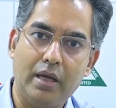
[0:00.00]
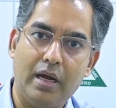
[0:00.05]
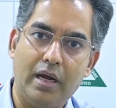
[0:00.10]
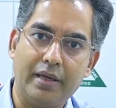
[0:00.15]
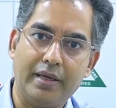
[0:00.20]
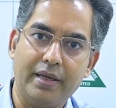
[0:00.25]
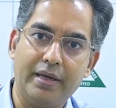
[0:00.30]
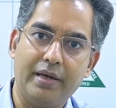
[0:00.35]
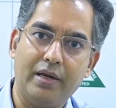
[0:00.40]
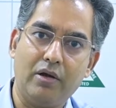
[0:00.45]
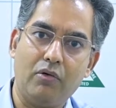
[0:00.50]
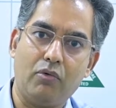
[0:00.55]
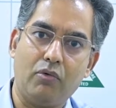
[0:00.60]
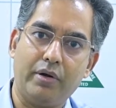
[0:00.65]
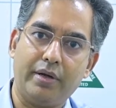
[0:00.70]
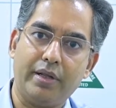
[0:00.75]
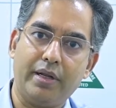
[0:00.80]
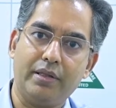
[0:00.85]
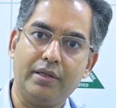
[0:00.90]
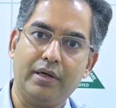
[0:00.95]
again now
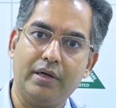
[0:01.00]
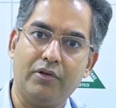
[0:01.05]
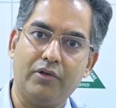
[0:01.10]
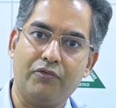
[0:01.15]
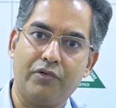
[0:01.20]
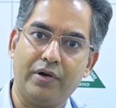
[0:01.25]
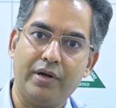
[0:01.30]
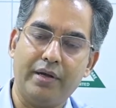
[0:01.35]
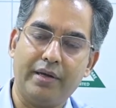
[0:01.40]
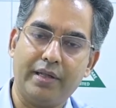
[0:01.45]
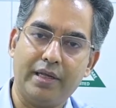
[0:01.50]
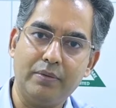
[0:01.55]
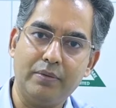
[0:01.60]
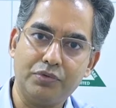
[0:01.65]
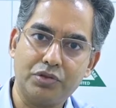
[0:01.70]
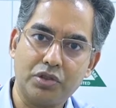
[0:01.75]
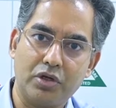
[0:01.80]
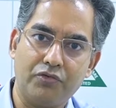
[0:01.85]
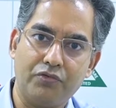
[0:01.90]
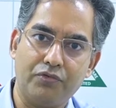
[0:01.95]
what are the different
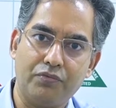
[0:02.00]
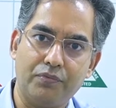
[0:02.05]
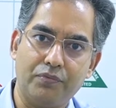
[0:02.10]
types of